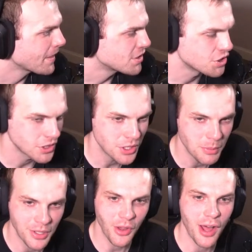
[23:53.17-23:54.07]
Jaleel
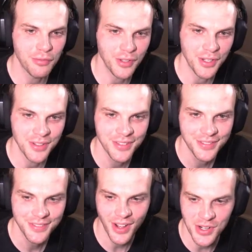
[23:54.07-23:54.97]
McLaughlin,
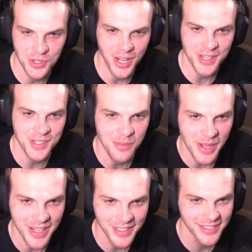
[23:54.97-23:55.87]
Audric
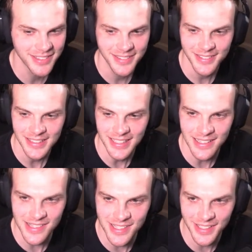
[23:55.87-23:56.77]
Estime
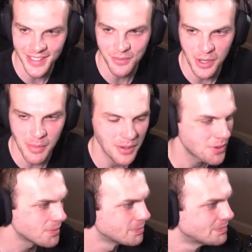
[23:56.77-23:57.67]
as the running back
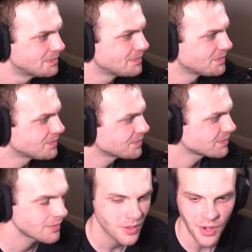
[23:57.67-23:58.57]
room.
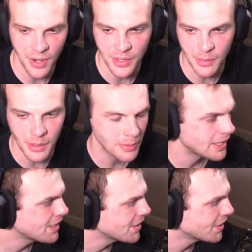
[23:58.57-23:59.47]
All right, coming up
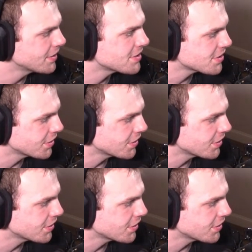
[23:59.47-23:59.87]
on here. This